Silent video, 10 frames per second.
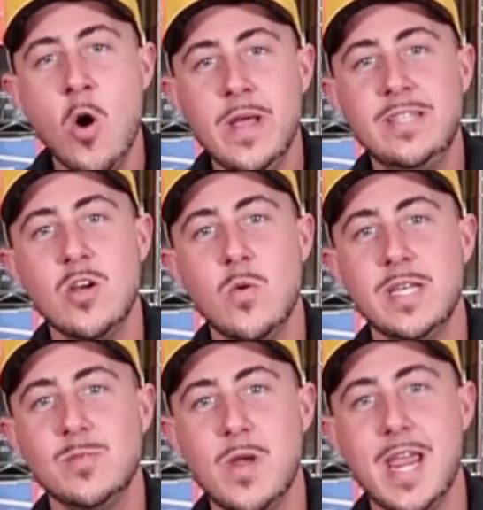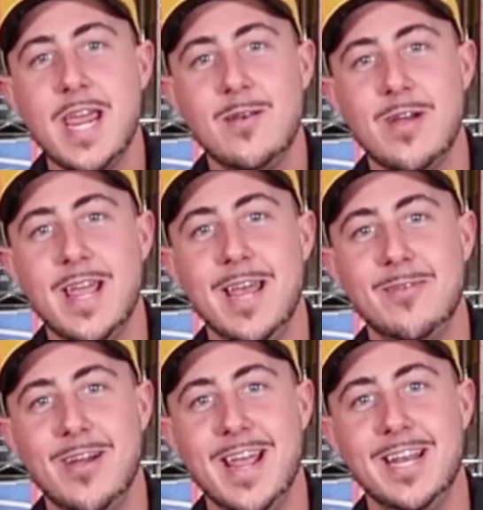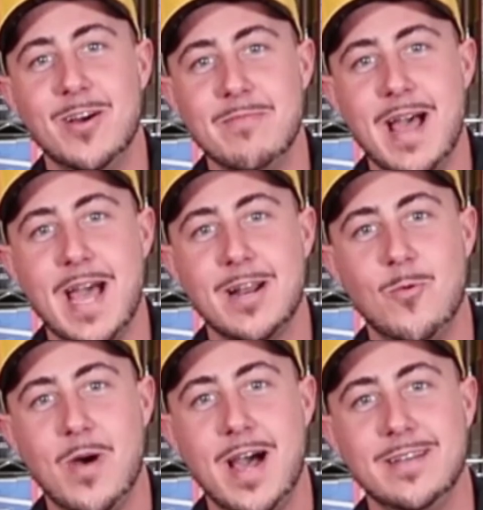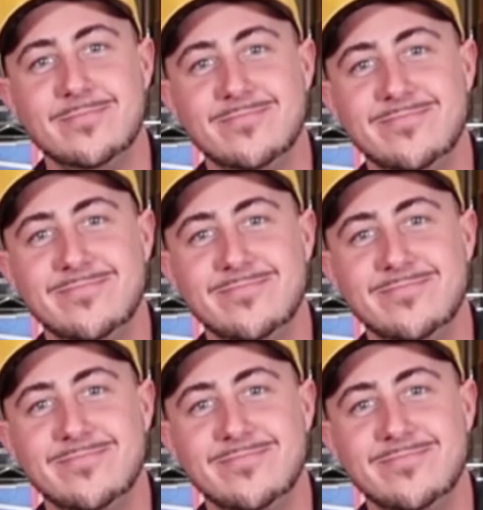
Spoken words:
All we do is win, win, win, no matter what.